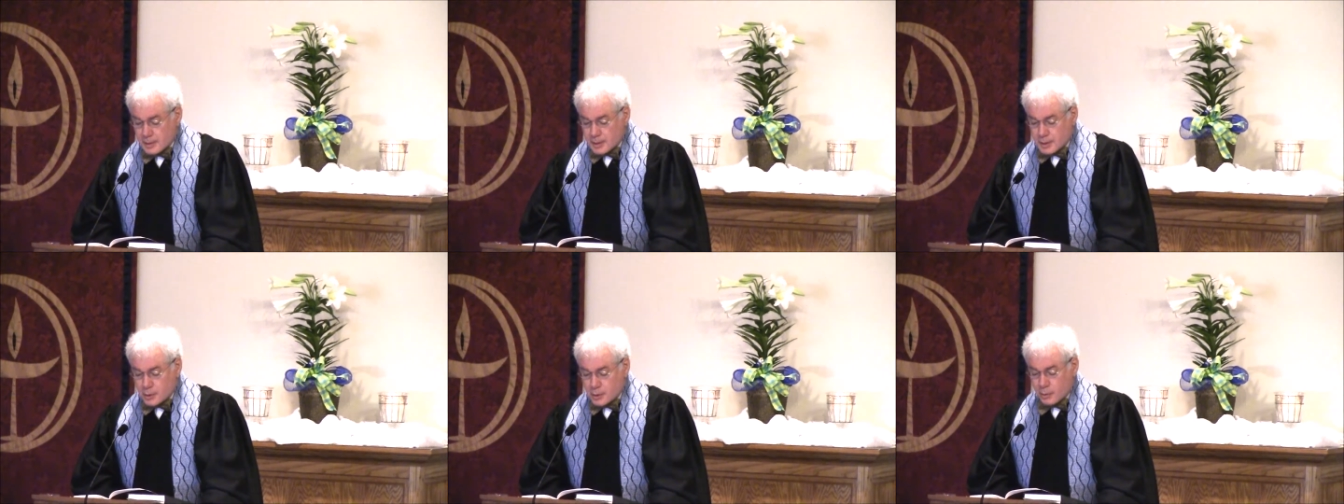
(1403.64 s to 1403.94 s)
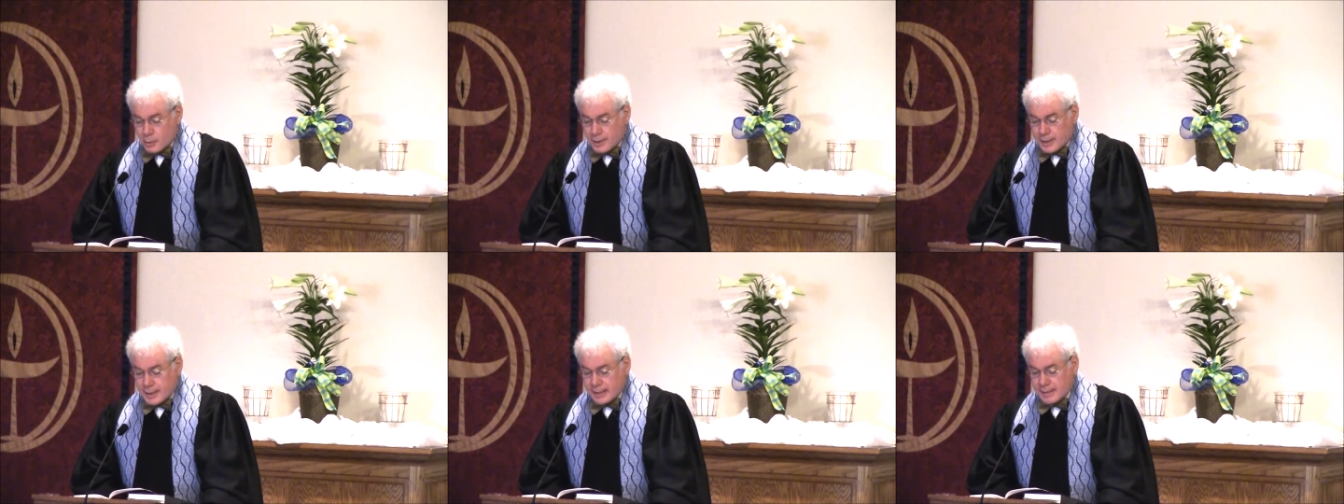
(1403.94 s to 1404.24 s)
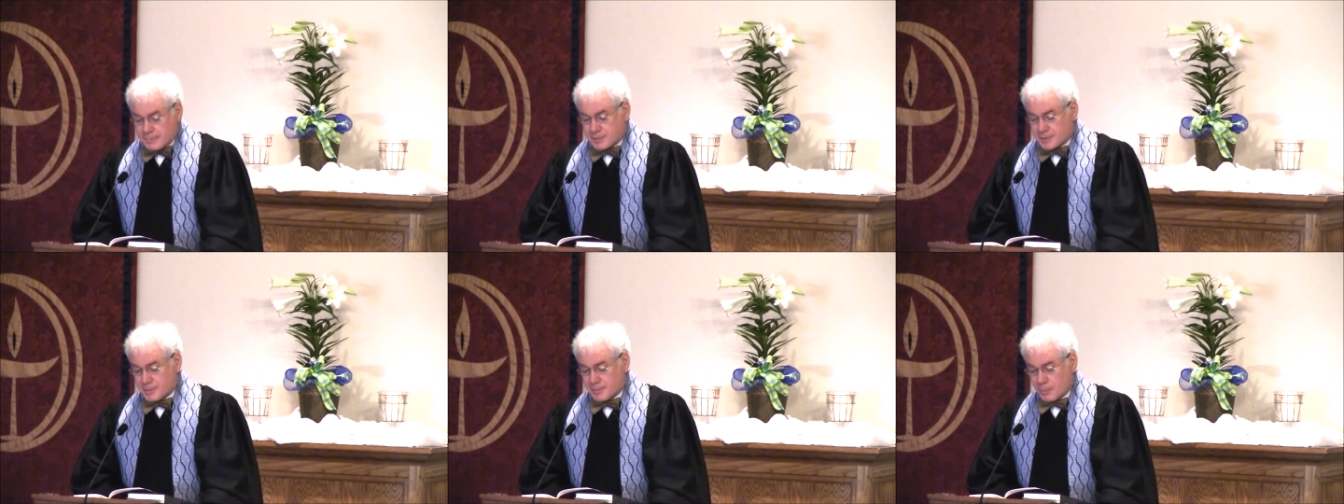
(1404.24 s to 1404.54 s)
Your
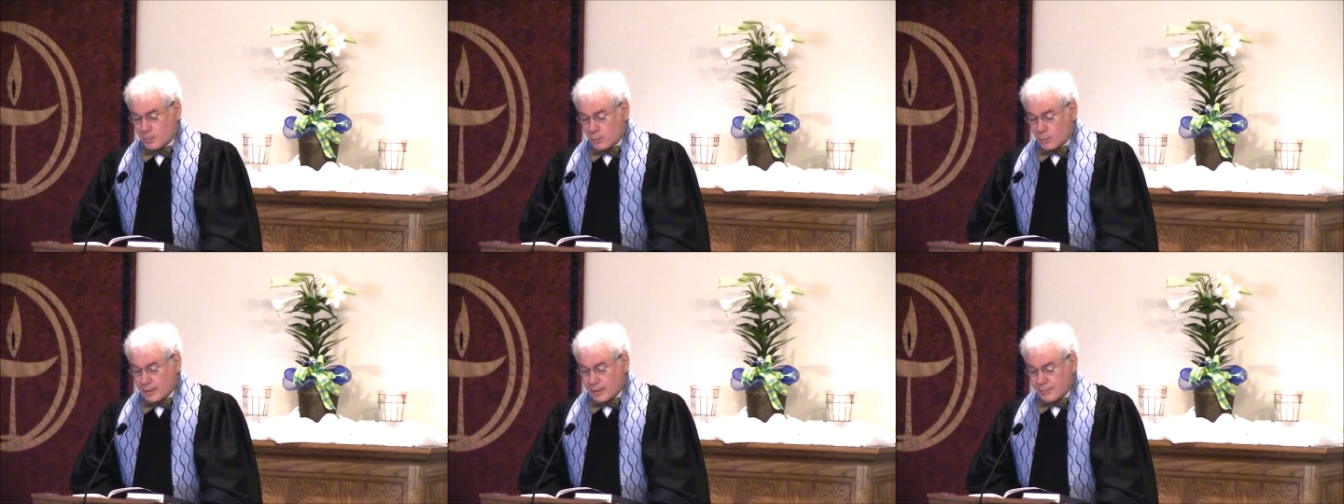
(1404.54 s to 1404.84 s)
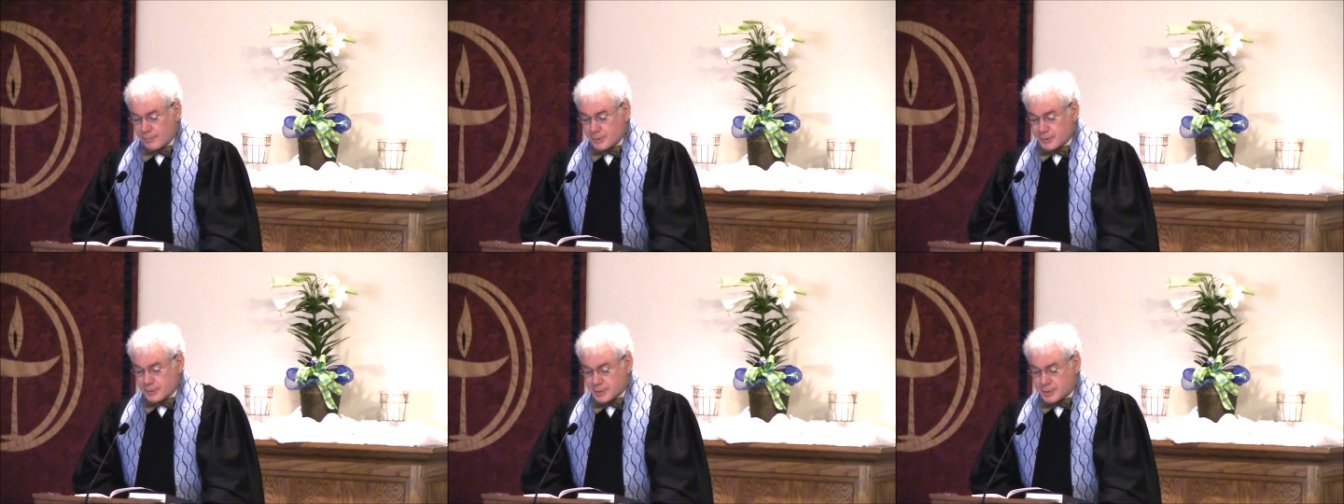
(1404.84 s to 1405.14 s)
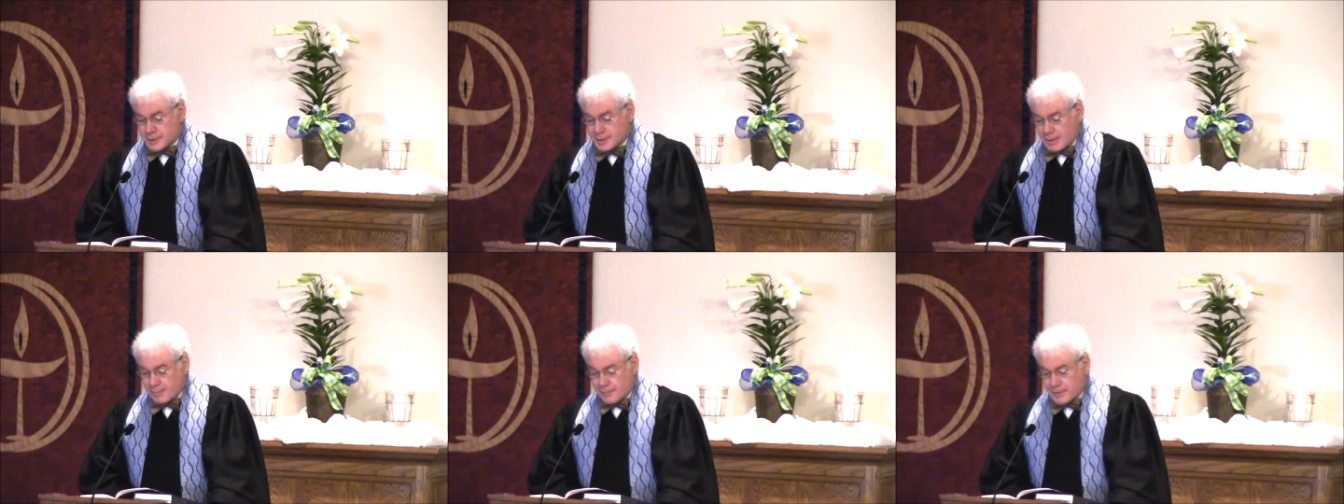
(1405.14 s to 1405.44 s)
gifts, whatever you
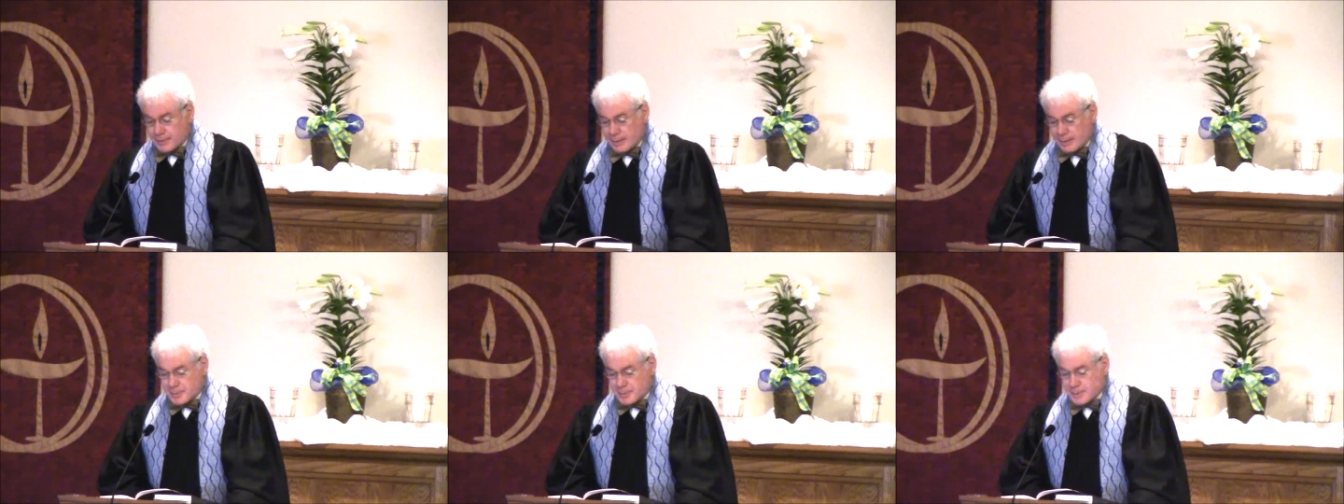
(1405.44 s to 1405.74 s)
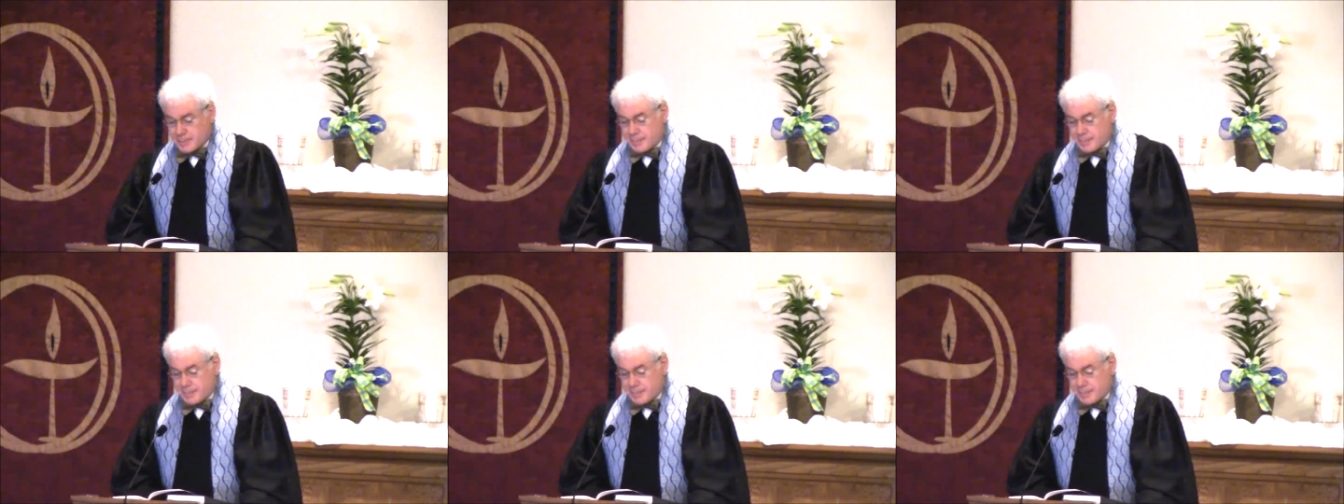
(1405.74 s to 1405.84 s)
discover them to